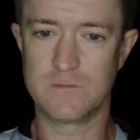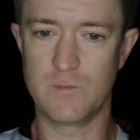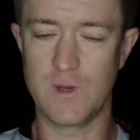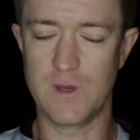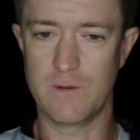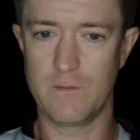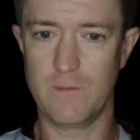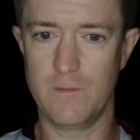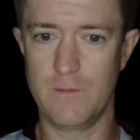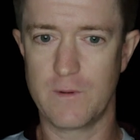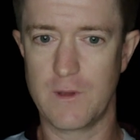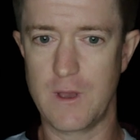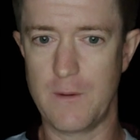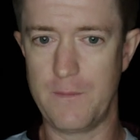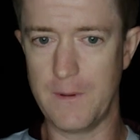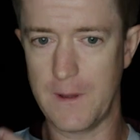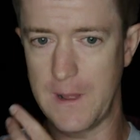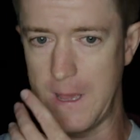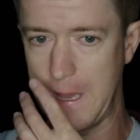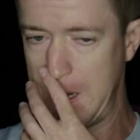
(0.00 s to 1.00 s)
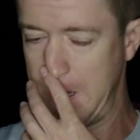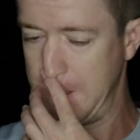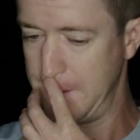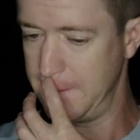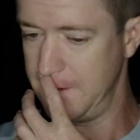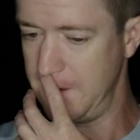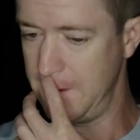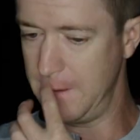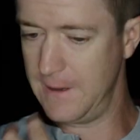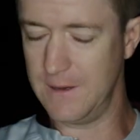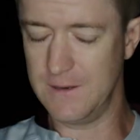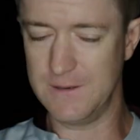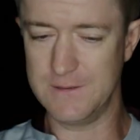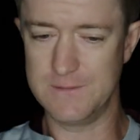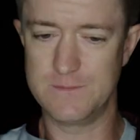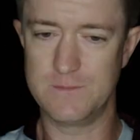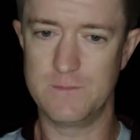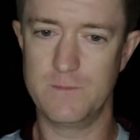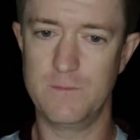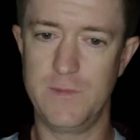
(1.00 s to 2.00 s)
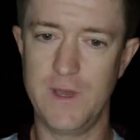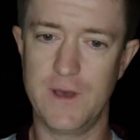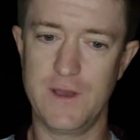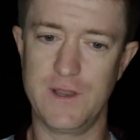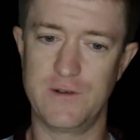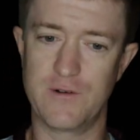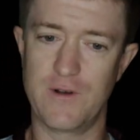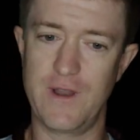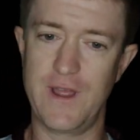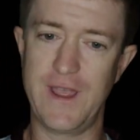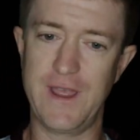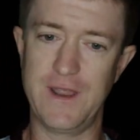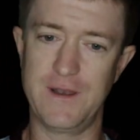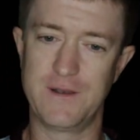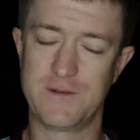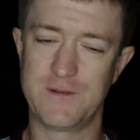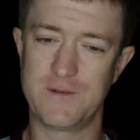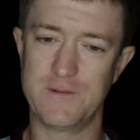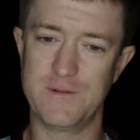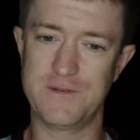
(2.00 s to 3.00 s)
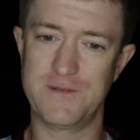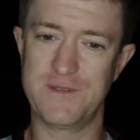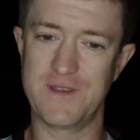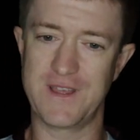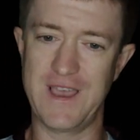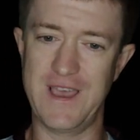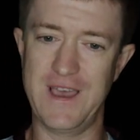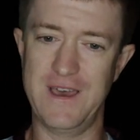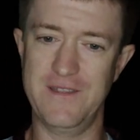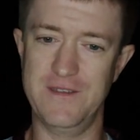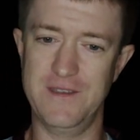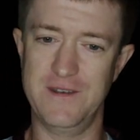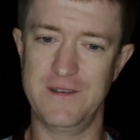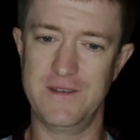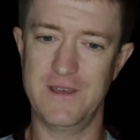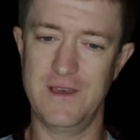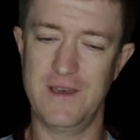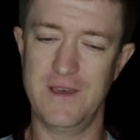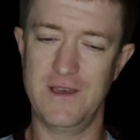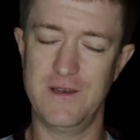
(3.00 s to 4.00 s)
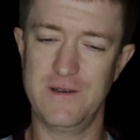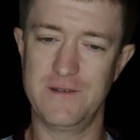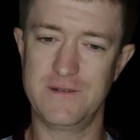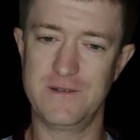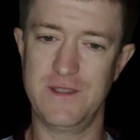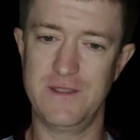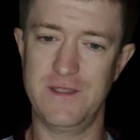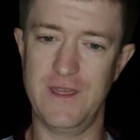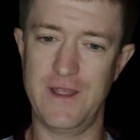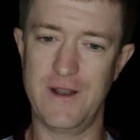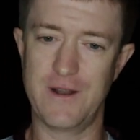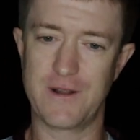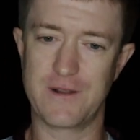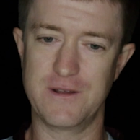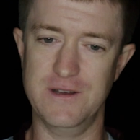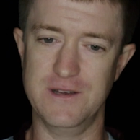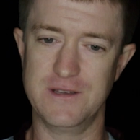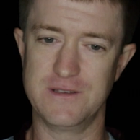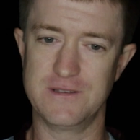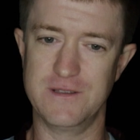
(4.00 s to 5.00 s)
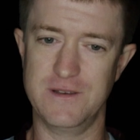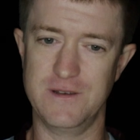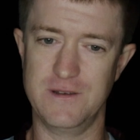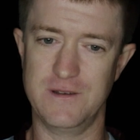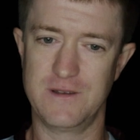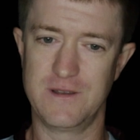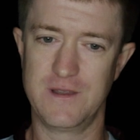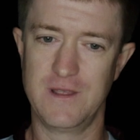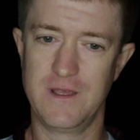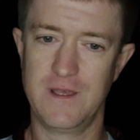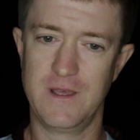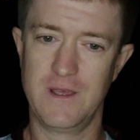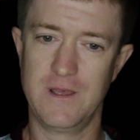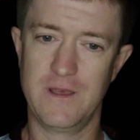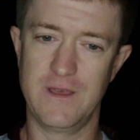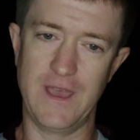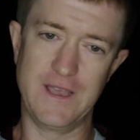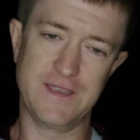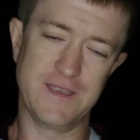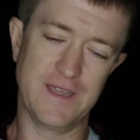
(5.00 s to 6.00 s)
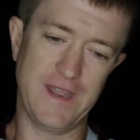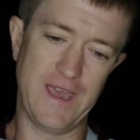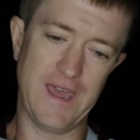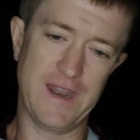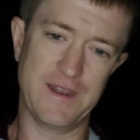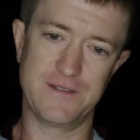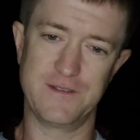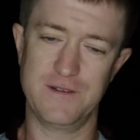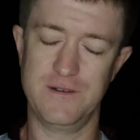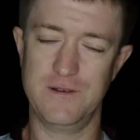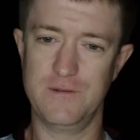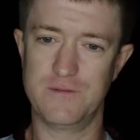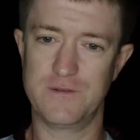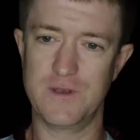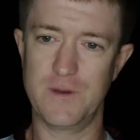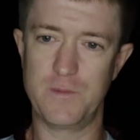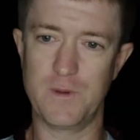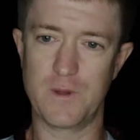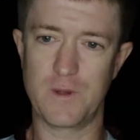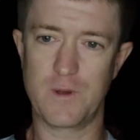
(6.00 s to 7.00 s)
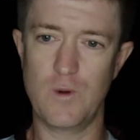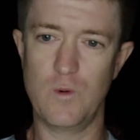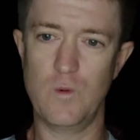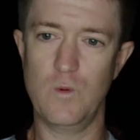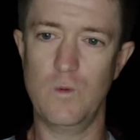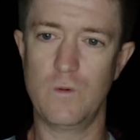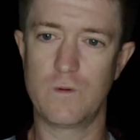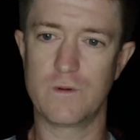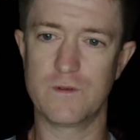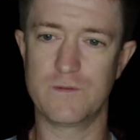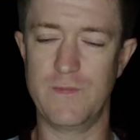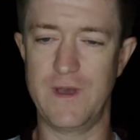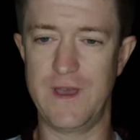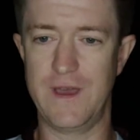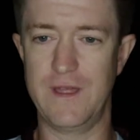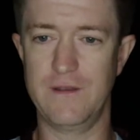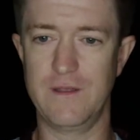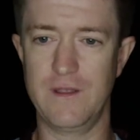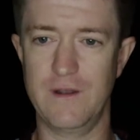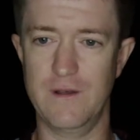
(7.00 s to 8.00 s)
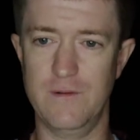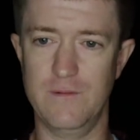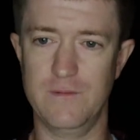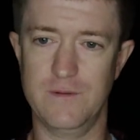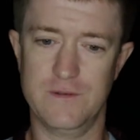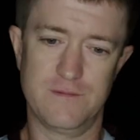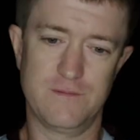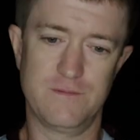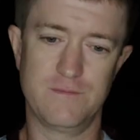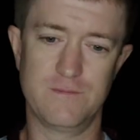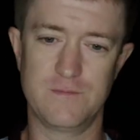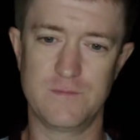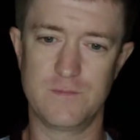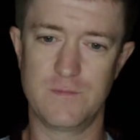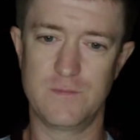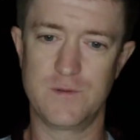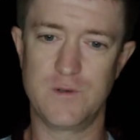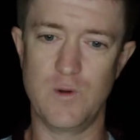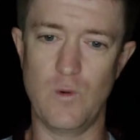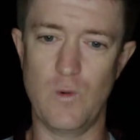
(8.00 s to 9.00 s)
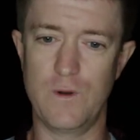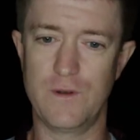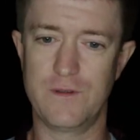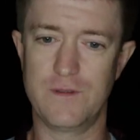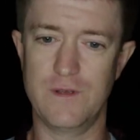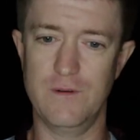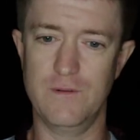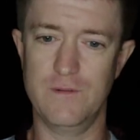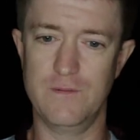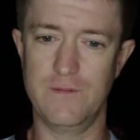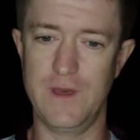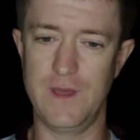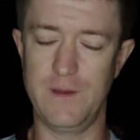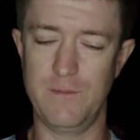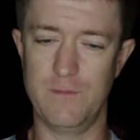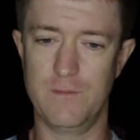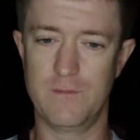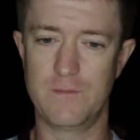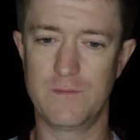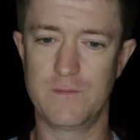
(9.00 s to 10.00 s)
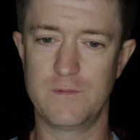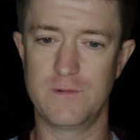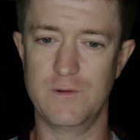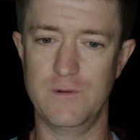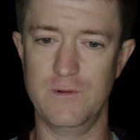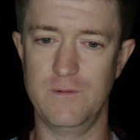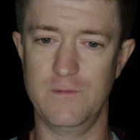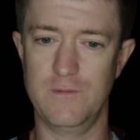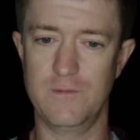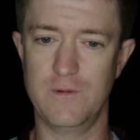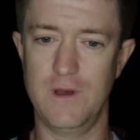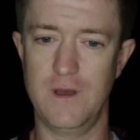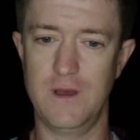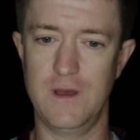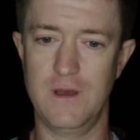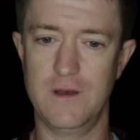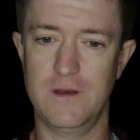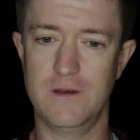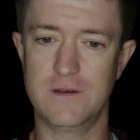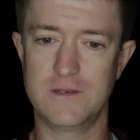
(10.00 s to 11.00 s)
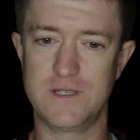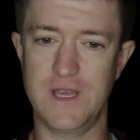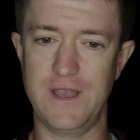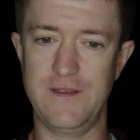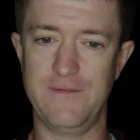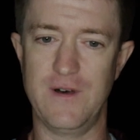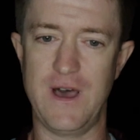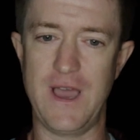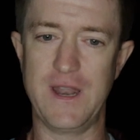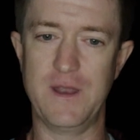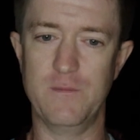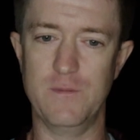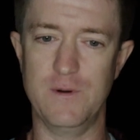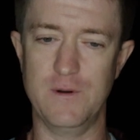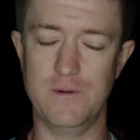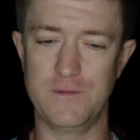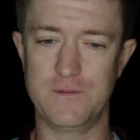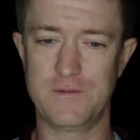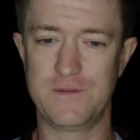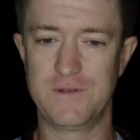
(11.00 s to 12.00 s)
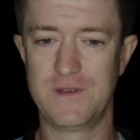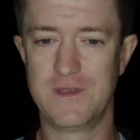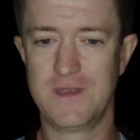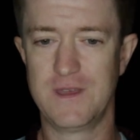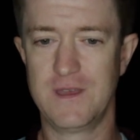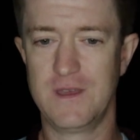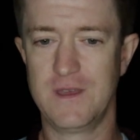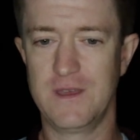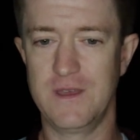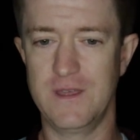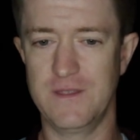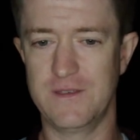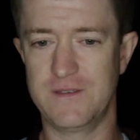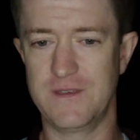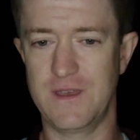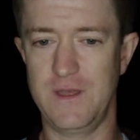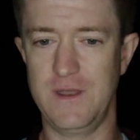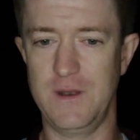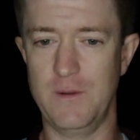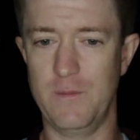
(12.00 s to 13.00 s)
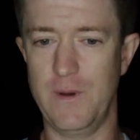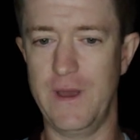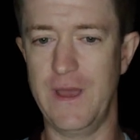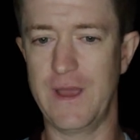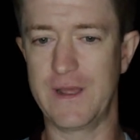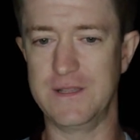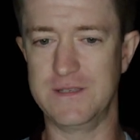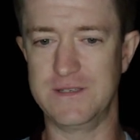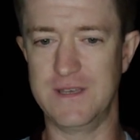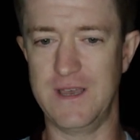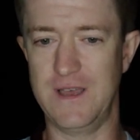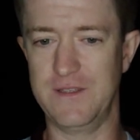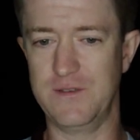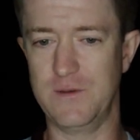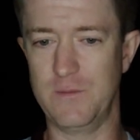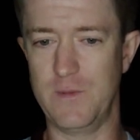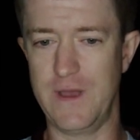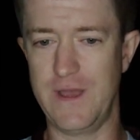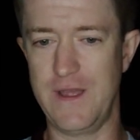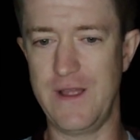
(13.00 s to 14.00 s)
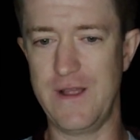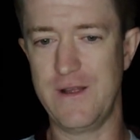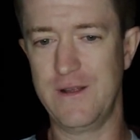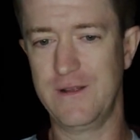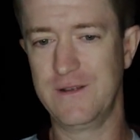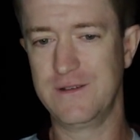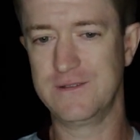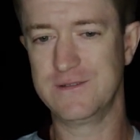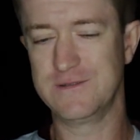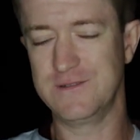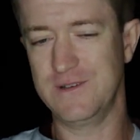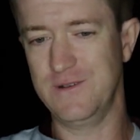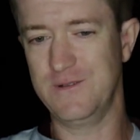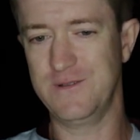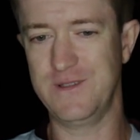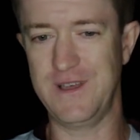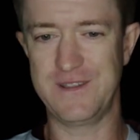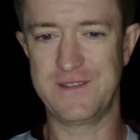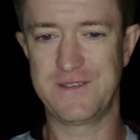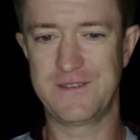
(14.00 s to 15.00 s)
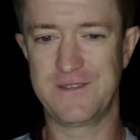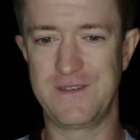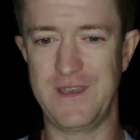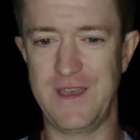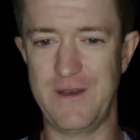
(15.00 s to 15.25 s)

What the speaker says: a couple of guys, Billy Drain was the guy that did the haircuts, and they said they had to do something cool because mine, you know, was short, so they drew shaved lightning bolts in the back and sides of my hair. So that's